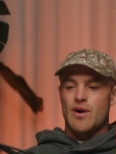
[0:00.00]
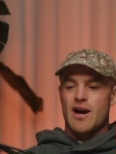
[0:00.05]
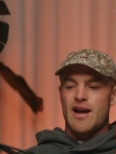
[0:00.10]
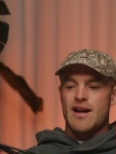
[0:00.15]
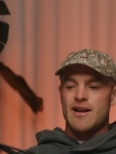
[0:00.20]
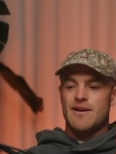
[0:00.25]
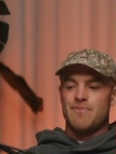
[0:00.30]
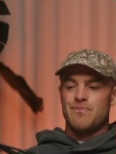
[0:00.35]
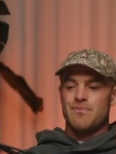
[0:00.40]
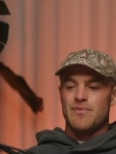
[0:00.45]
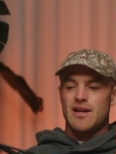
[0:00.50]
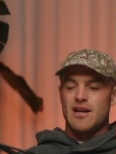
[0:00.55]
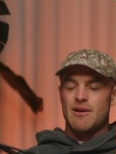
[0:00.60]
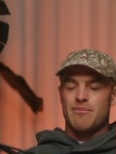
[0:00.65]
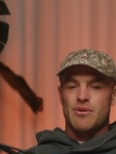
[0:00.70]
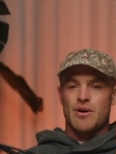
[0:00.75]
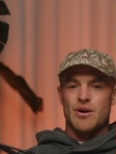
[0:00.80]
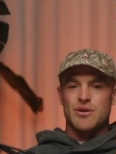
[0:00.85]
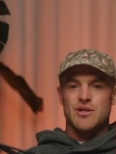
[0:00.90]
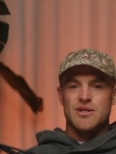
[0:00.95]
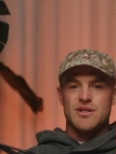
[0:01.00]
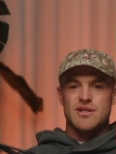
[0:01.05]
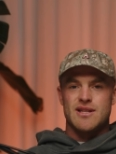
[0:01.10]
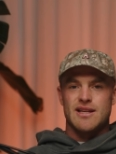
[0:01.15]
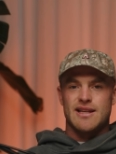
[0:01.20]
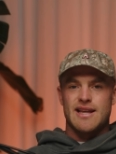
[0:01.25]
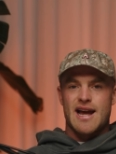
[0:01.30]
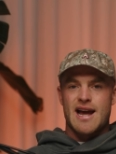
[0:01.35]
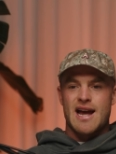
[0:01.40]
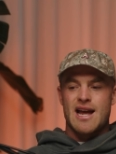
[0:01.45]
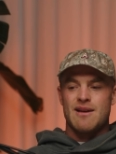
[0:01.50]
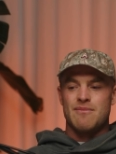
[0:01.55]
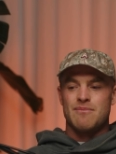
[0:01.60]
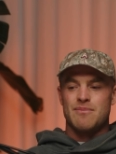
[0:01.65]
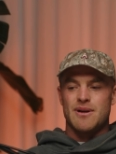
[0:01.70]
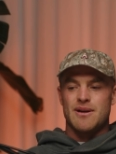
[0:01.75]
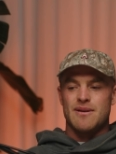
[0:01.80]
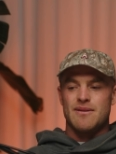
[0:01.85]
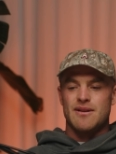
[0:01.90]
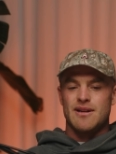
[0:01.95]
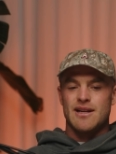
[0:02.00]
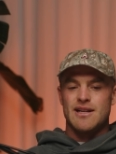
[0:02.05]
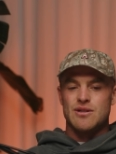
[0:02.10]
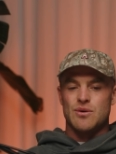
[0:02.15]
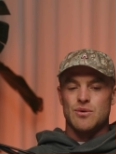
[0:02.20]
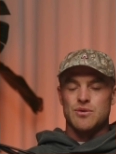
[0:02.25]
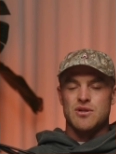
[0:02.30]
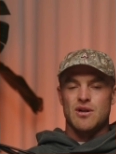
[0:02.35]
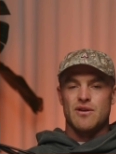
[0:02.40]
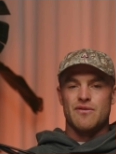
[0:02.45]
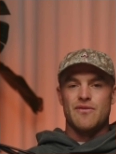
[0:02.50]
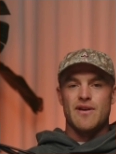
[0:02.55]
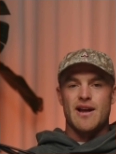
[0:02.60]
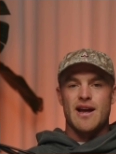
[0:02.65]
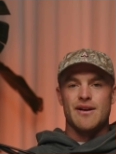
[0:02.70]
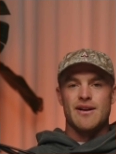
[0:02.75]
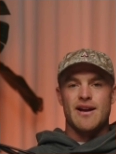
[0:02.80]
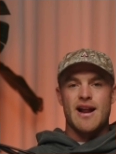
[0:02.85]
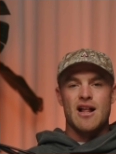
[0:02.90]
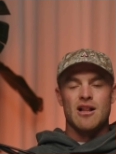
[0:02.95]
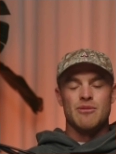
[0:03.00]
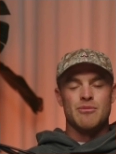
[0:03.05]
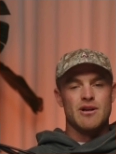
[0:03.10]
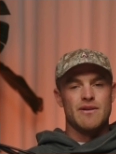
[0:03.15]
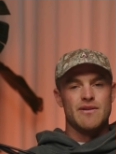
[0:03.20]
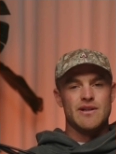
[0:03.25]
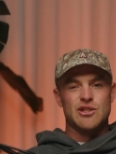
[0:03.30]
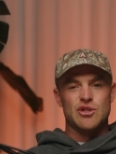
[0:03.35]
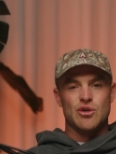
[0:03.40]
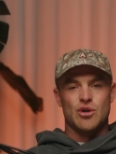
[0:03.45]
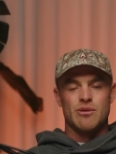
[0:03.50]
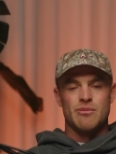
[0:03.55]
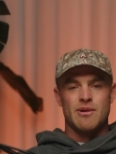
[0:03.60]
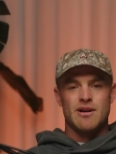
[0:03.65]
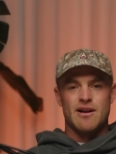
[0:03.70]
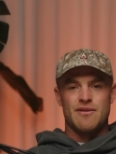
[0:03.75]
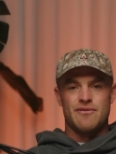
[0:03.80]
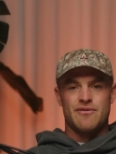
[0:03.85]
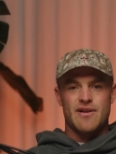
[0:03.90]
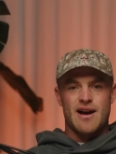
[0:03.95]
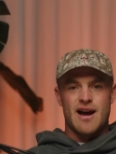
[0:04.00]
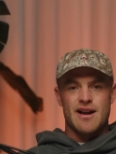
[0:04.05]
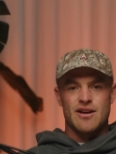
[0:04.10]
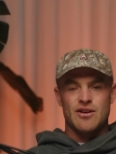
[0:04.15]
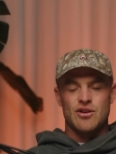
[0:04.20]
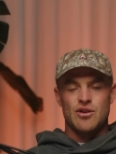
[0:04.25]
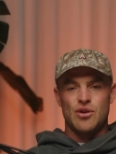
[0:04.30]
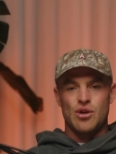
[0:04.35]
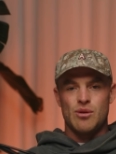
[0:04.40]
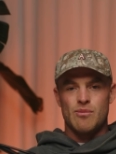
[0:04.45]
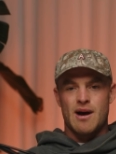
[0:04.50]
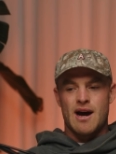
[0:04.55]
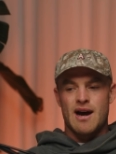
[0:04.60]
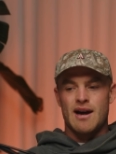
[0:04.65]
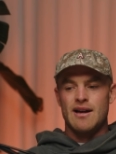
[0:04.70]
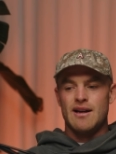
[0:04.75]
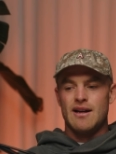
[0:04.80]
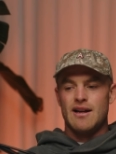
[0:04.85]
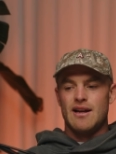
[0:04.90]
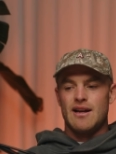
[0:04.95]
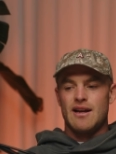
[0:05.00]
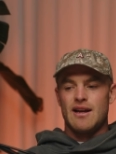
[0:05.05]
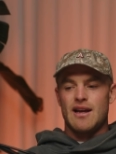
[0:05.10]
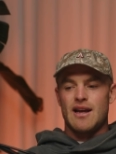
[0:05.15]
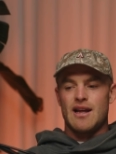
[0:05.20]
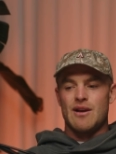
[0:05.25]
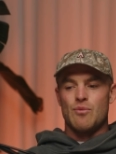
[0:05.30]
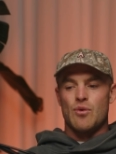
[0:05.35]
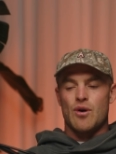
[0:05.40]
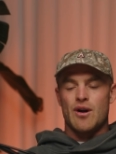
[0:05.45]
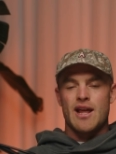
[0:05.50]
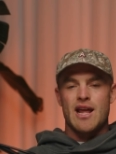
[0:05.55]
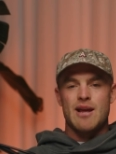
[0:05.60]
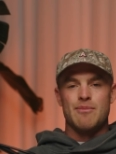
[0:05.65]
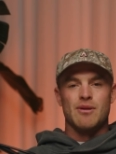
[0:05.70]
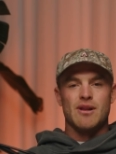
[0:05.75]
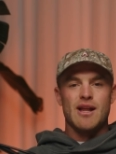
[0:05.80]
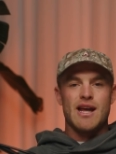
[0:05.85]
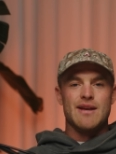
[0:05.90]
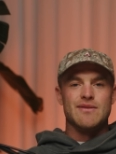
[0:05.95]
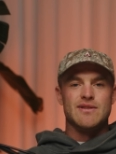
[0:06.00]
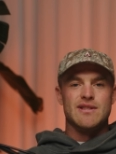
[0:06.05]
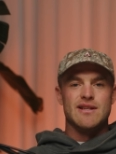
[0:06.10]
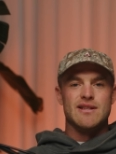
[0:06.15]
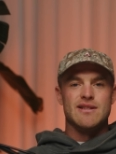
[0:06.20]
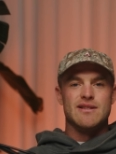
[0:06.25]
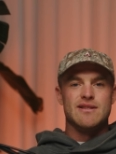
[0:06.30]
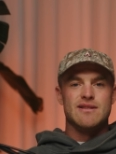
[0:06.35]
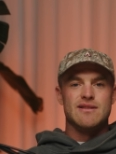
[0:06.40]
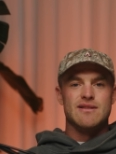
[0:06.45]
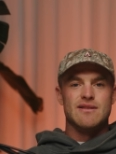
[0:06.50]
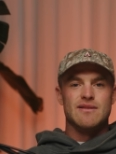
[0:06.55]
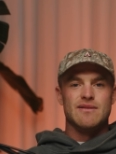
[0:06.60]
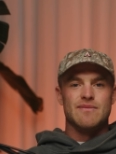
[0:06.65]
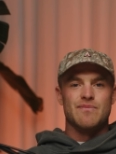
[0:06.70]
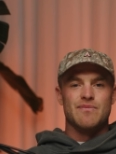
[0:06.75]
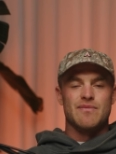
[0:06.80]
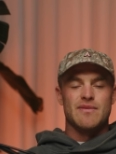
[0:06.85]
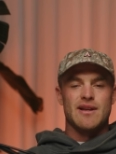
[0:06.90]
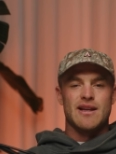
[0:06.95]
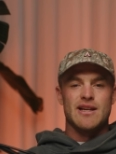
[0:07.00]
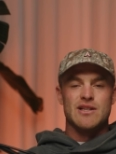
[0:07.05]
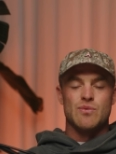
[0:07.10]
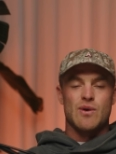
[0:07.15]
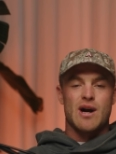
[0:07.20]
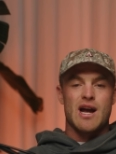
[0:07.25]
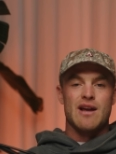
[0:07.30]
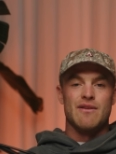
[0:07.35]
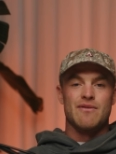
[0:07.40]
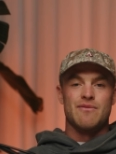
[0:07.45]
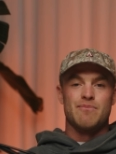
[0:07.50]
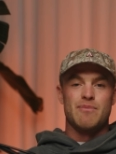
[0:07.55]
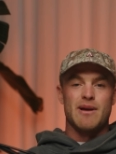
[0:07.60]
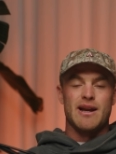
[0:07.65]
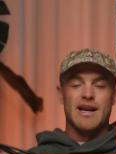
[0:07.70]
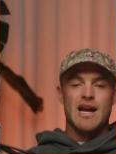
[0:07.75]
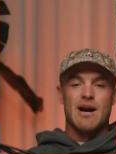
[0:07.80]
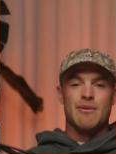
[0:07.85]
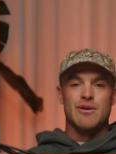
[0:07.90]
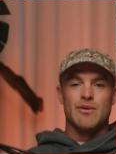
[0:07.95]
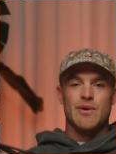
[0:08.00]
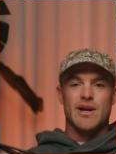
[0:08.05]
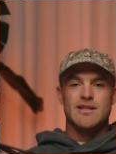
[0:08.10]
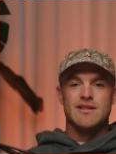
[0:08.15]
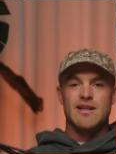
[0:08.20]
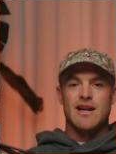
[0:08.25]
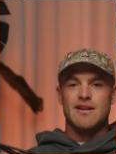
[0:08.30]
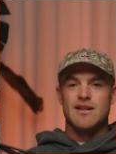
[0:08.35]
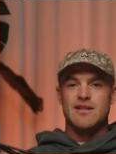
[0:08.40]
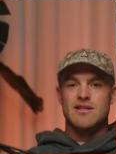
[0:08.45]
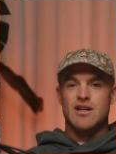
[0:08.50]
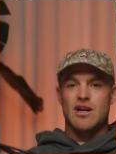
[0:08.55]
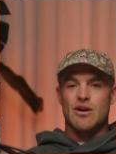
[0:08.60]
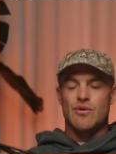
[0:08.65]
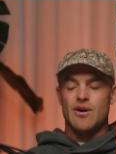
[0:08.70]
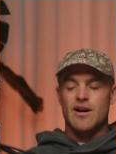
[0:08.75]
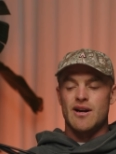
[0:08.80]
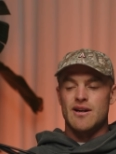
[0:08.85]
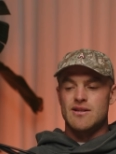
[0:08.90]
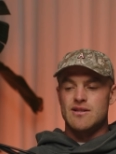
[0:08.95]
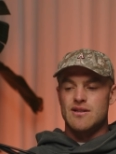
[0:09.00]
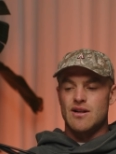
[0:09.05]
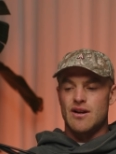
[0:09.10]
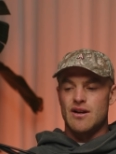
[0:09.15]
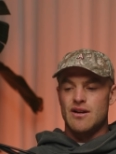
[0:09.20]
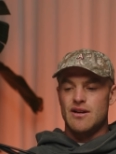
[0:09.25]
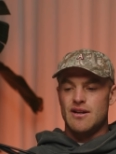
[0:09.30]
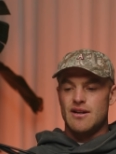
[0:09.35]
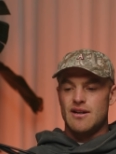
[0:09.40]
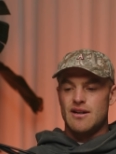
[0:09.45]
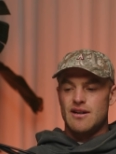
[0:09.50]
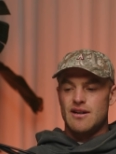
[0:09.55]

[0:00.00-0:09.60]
the way he approaches the game, but he's also found an element of enjoyment and fun and humour in what he believes is his way of being able to extend his career. So